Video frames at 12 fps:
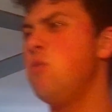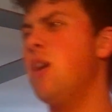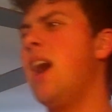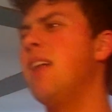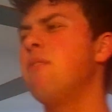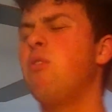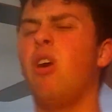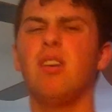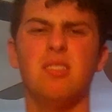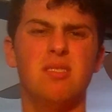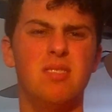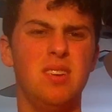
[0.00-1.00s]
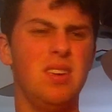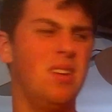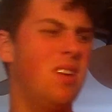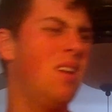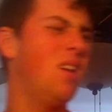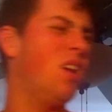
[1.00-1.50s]
do not fucking
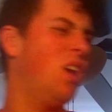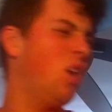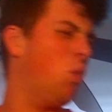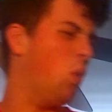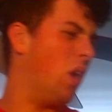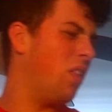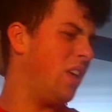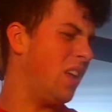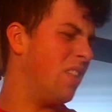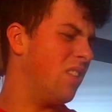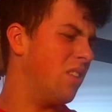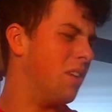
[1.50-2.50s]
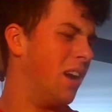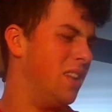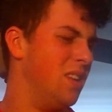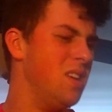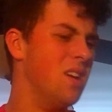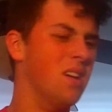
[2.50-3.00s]
see where they get this
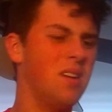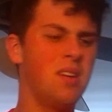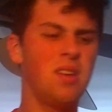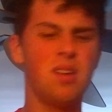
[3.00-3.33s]
idea.